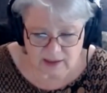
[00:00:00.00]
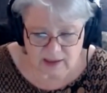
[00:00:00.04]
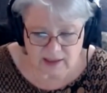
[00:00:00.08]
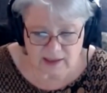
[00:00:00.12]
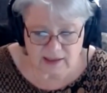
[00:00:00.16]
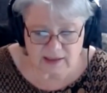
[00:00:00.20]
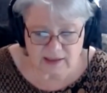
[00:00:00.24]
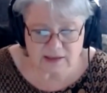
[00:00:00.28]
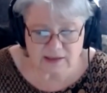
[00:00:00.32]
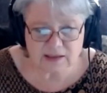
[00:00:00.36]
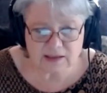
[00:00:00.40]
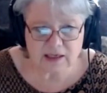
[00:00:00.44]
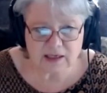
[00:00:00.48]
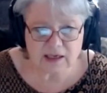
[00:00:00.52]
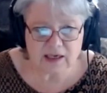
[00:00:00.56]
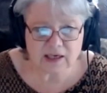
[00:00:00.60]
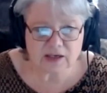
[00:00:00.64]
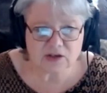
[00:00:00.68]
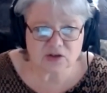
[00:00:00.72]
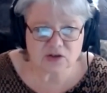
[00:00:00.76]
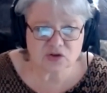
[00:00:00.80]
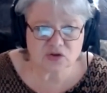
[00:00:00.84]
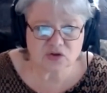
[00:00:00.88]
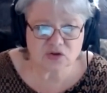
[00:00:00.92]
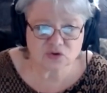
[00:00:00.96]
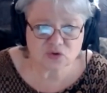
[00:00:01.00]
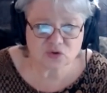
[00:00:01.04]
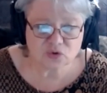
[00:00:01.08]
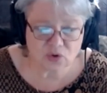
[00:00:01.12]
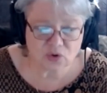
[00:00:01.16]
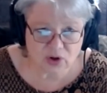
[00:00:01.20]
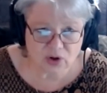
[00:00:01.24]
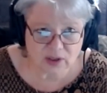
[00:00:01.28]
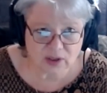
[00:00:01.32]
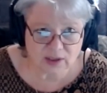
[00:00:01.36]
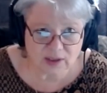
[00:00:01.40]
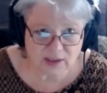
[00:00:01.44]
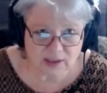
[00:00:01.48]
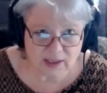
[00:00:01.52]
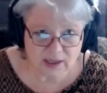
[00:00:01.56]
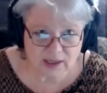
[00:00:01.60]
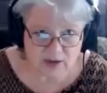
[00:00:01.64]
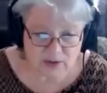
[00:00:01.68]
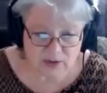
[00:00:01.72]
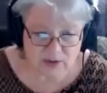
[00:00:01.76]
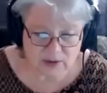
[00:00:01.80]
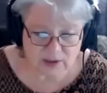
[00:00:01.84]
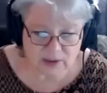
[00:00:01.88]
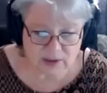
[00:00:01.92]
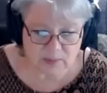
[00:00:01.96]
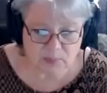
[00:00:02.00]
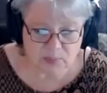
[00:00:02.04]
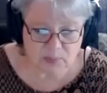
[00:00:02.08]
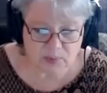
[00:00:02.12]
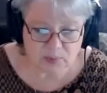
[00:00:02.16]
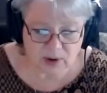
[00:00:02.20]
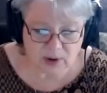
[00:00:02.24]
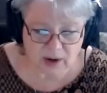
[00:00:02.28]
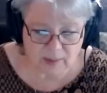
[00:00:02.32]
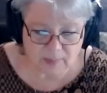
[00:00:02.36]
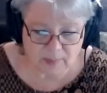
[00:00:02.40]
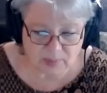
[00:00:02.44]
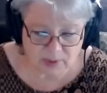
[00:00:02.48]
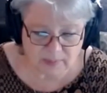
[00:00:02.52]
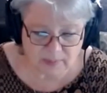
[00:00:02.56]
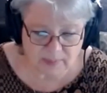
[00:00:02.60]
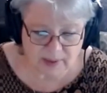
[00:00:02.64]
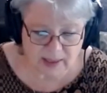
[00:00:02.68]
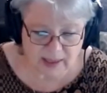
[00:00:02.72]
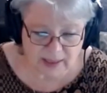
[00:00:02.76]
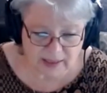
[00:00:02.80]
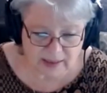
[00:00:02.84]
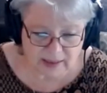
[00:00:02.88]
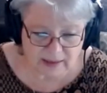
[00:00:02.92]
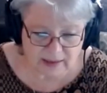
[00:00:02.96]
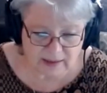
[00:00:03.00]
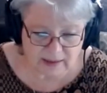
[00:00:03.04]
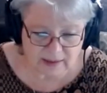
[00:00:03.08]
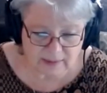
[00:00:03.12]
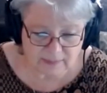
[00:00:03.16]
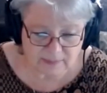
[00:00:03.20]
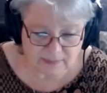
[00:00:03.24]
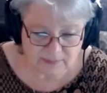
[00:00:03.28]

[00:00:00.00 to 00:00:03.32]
is extraordinarily problematic.